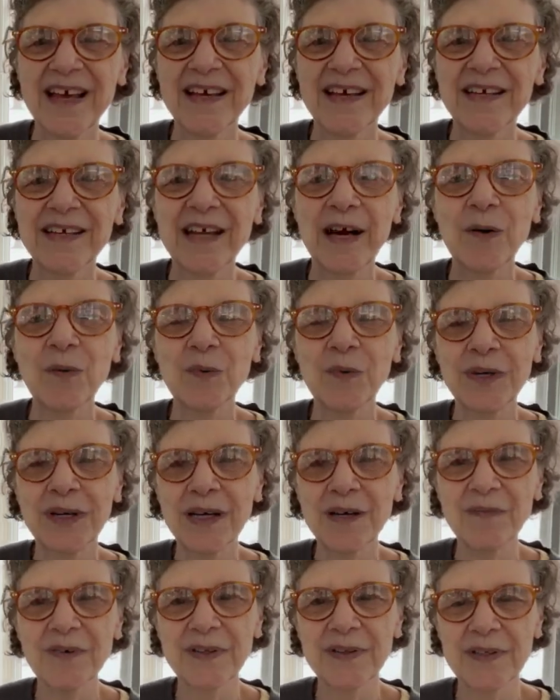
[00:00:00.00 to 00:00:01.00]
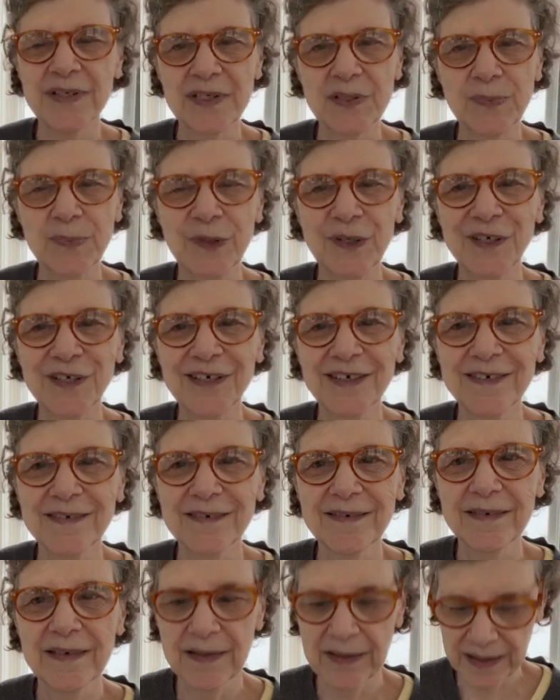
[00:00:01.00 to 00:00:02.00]
Now, when I read this book
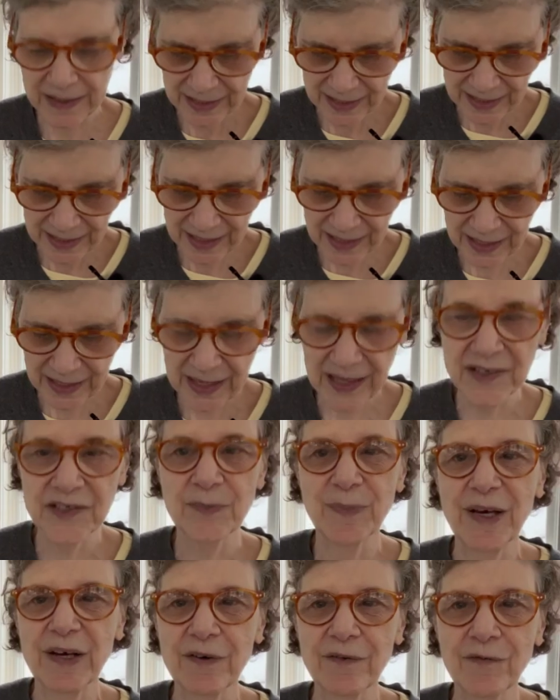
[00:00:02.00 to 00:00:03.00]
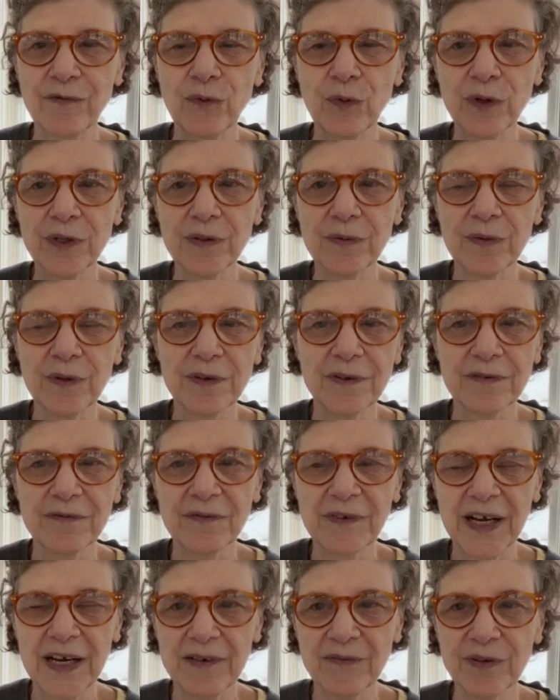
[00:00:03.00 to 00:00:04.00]
as about a four year old or
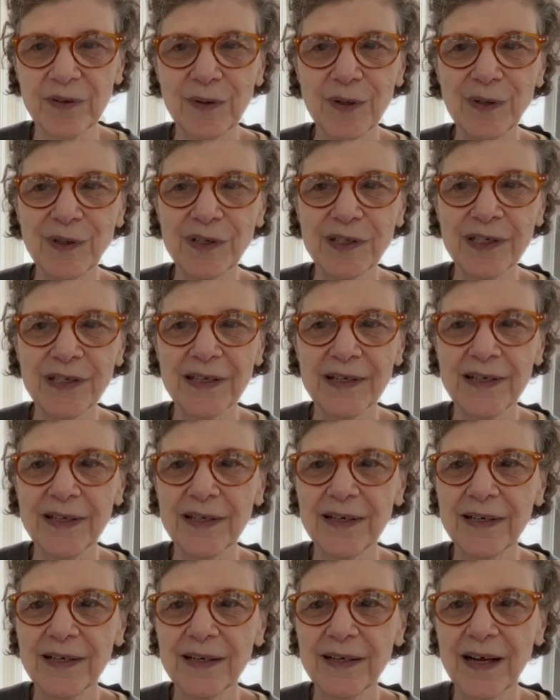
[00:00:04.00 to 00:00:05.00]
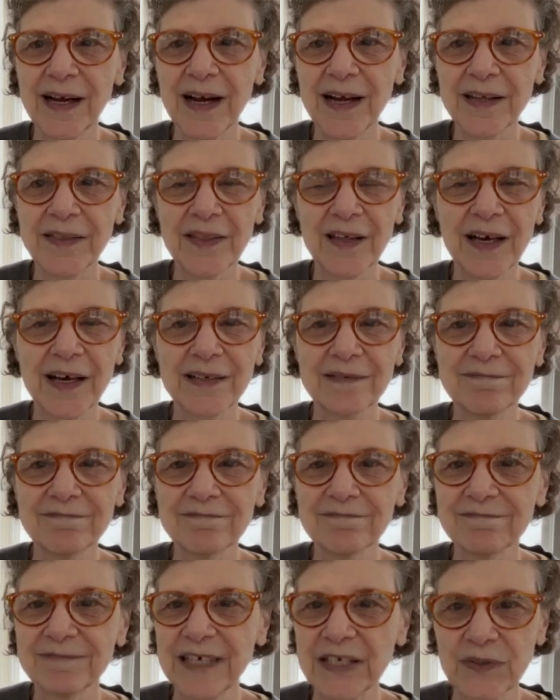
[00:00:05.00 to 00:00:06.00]
five year old, I thought,
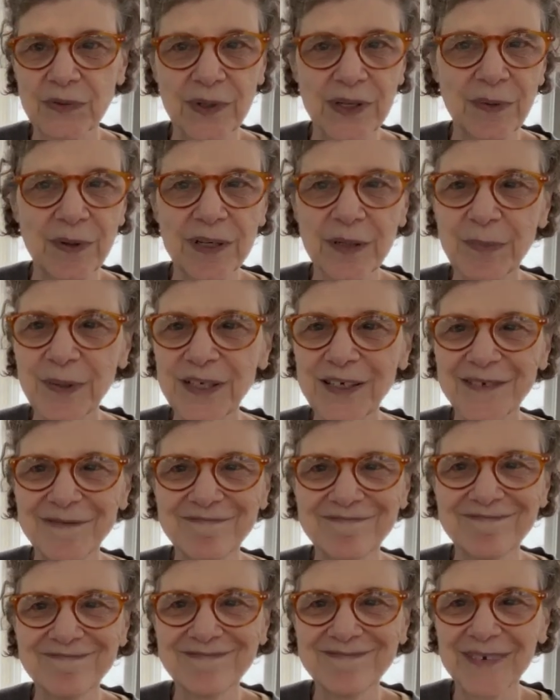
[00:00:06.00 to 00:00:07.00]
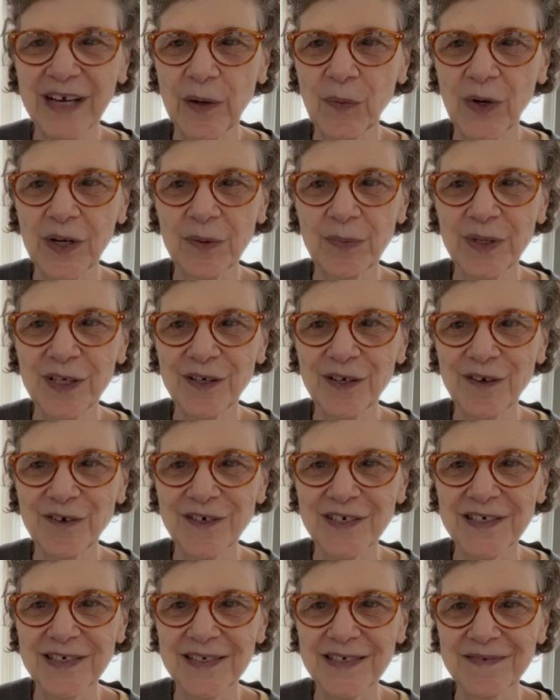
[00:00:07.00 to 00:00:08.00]
that's what I want to be. I want to be an
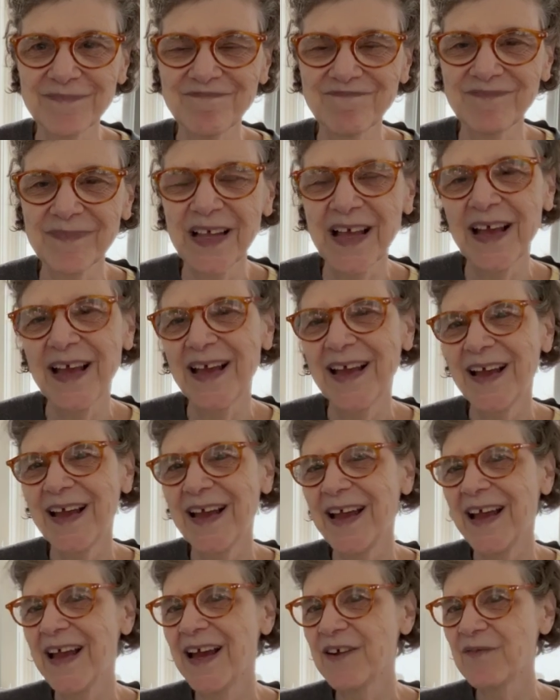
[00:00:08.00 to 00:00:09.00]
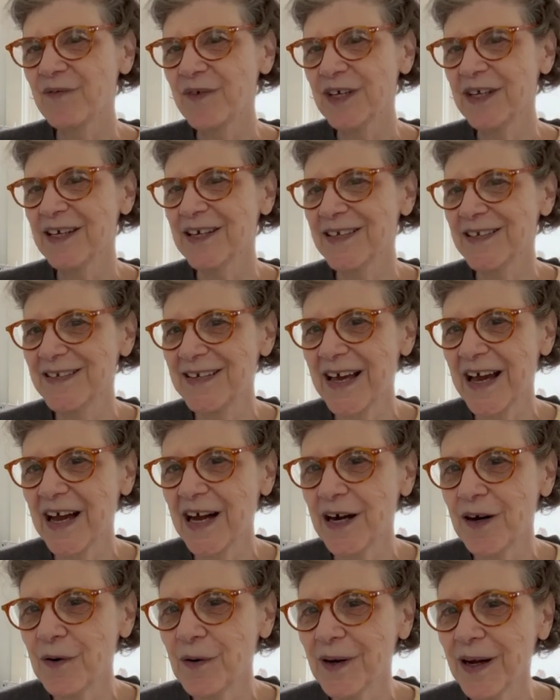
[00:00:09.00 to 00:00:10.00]
artist. And reading it
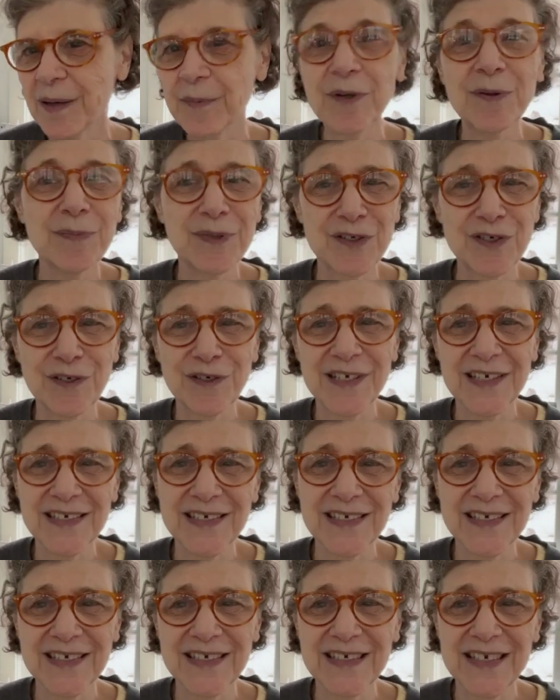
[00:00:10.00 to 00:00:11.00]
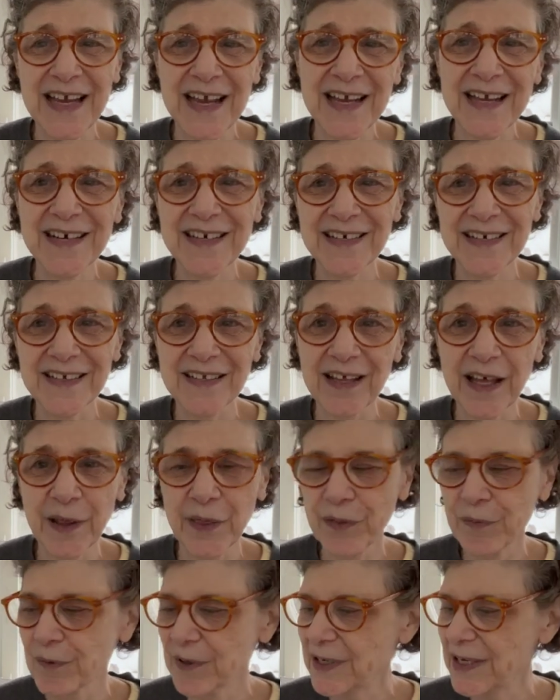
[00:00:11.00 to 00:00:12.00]
now, I'm going to be turning 68 in like
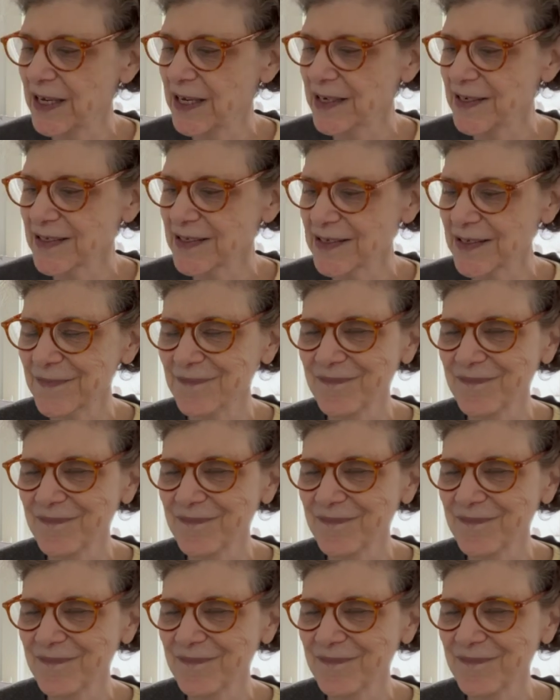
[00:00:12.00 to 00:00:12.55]
three days,